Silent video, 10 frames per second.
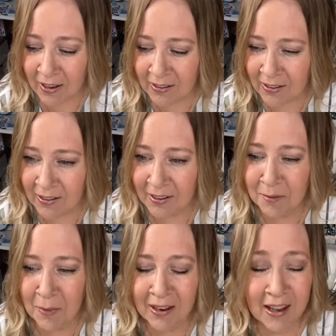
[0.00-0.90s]

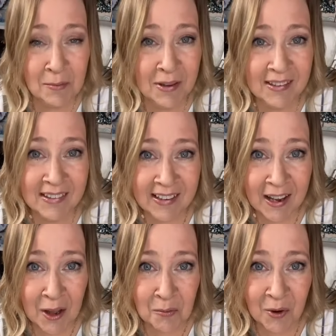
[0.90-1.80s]
Again, my name is
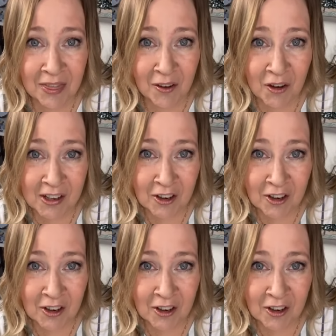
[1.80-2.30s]
Deb with Art